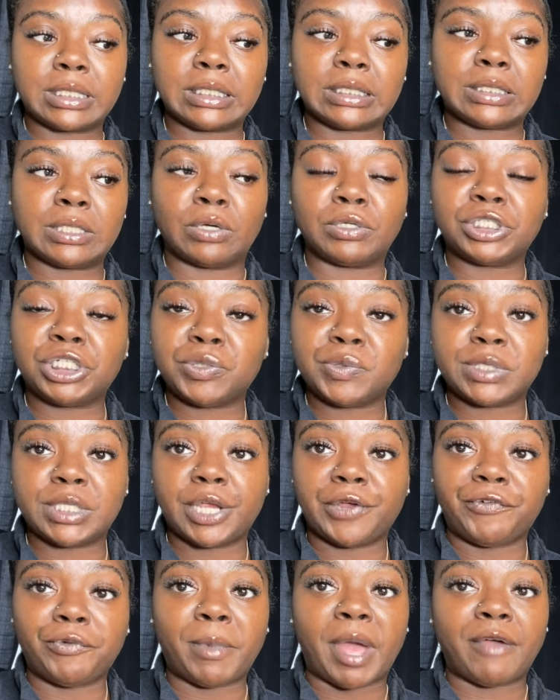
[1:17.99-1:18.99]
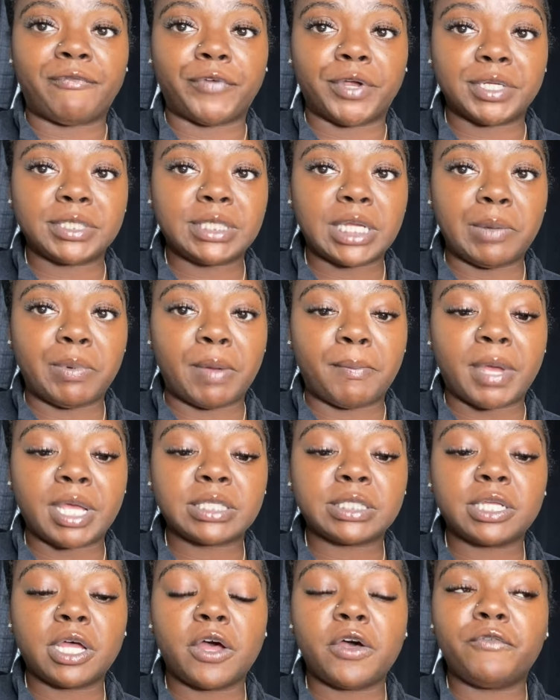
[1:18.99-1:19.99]
So she was there for my first day by
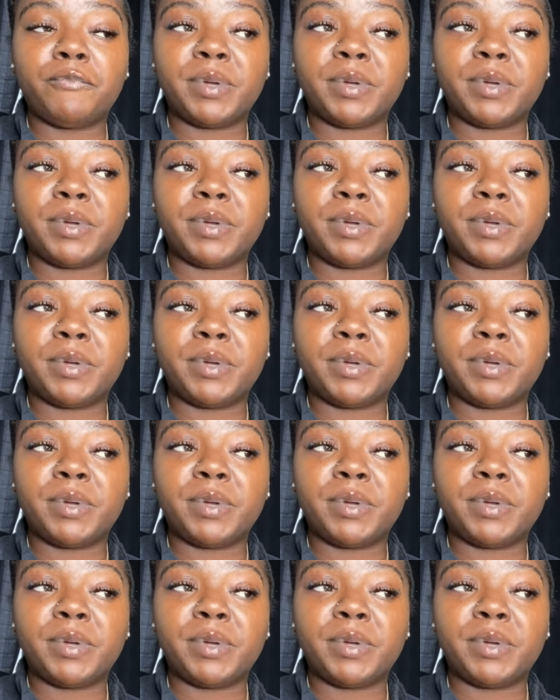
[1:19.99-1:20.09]
myself,